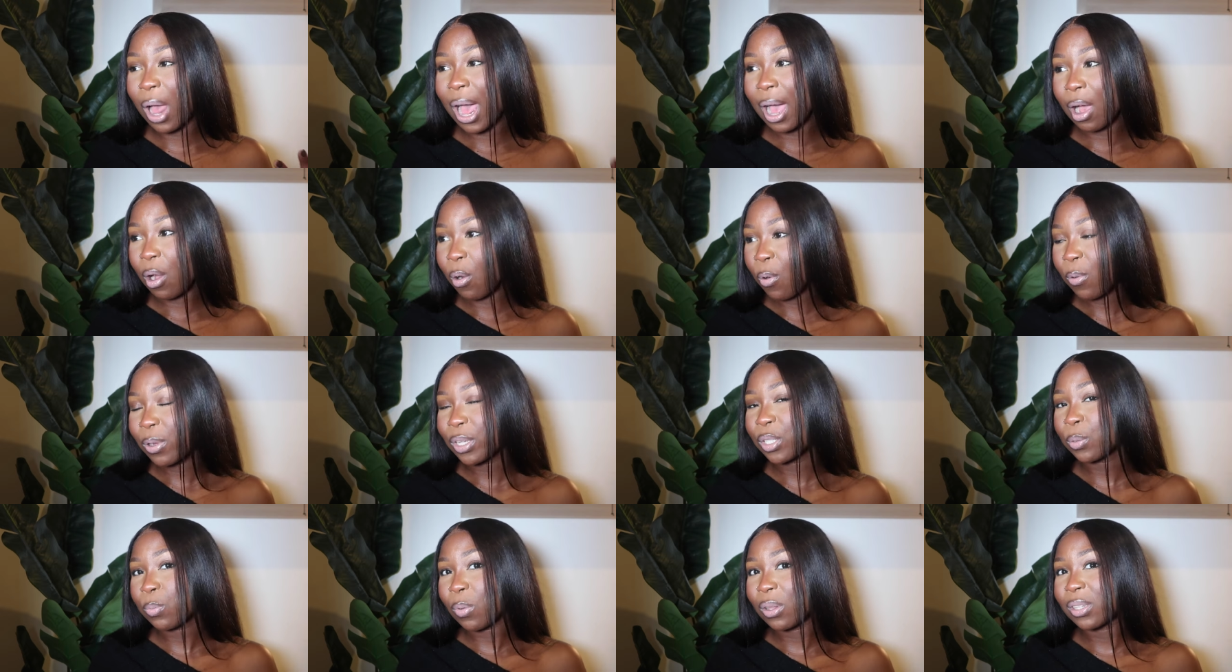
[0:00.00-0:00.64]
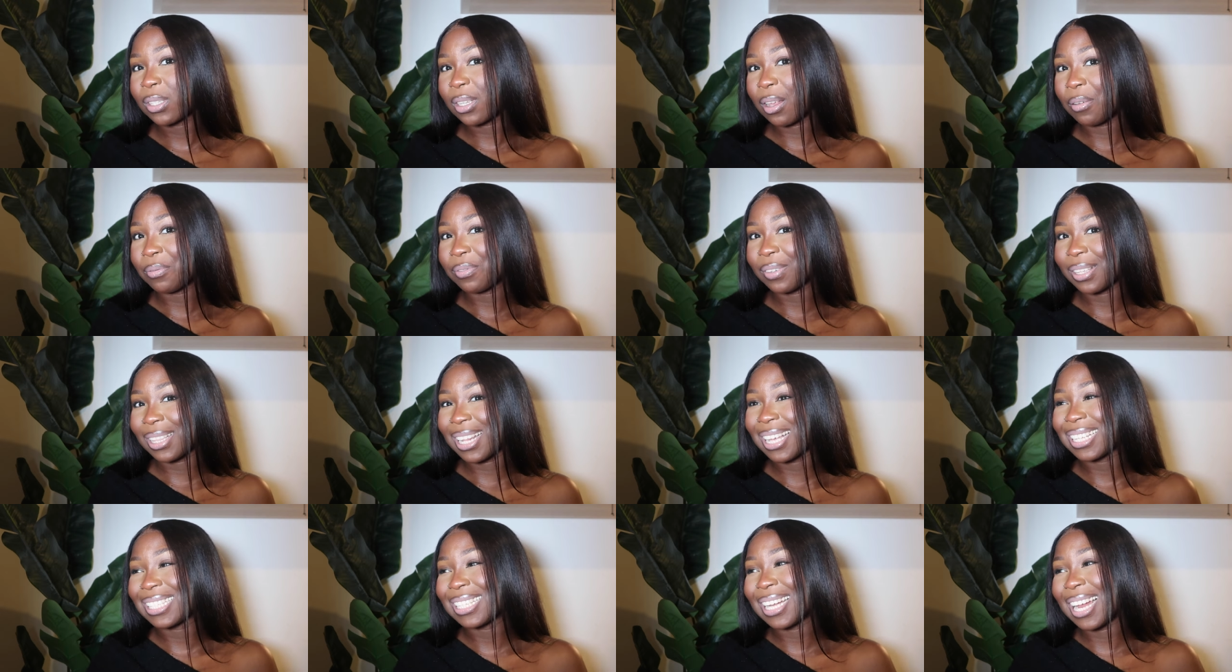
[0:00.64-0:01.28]
I always want
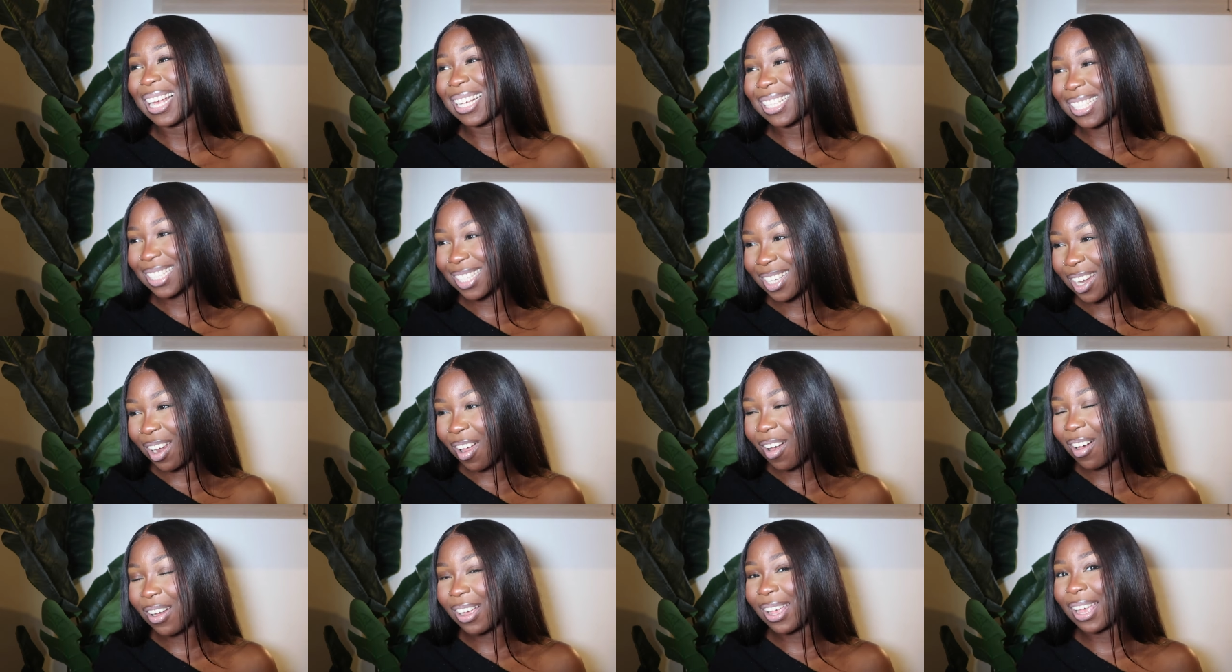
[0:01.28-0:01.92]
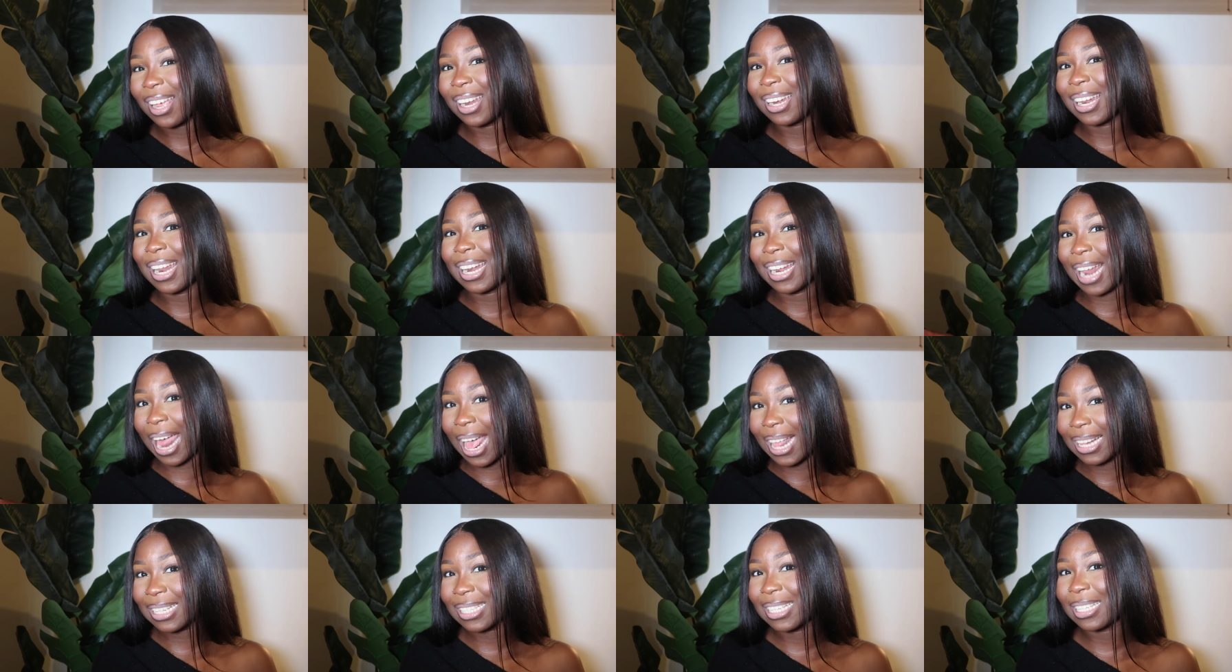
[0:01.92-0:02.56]
something that's like snug and
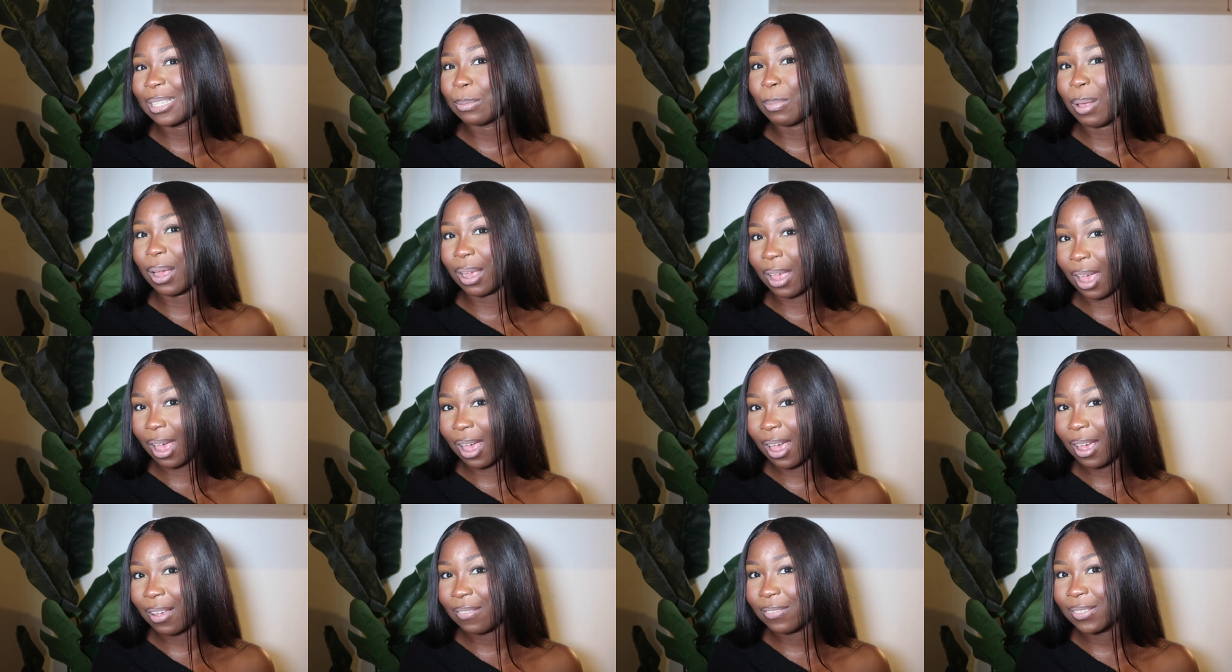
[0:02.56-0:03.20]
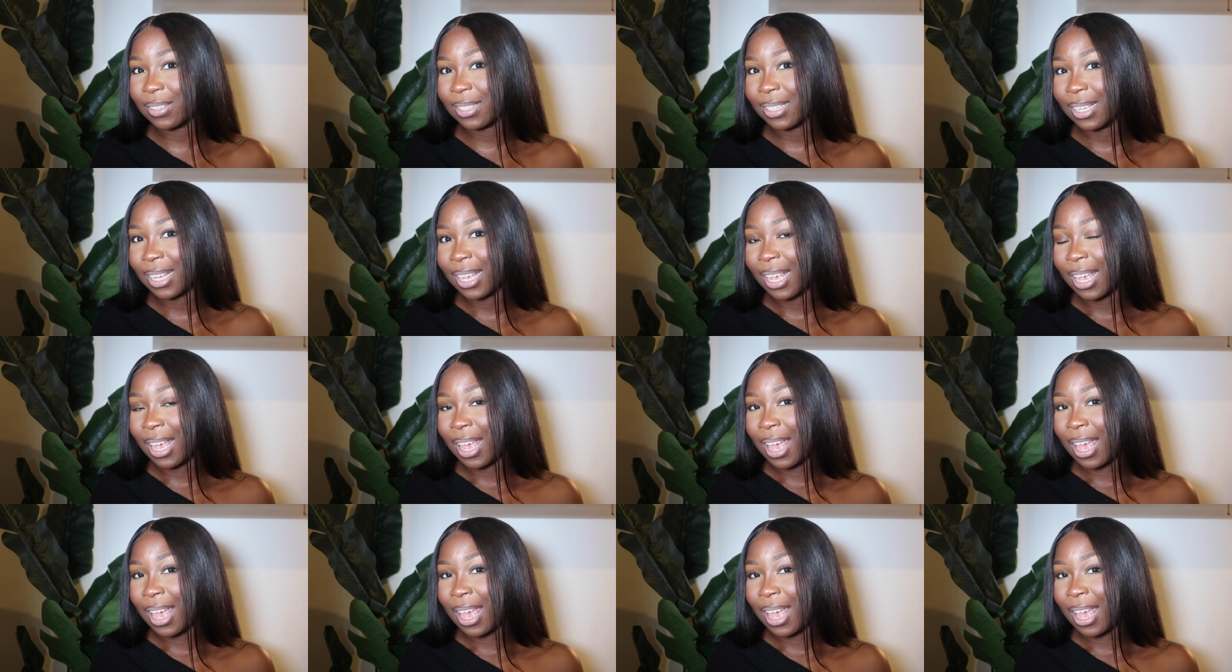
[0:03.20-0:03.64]
enhances my curves,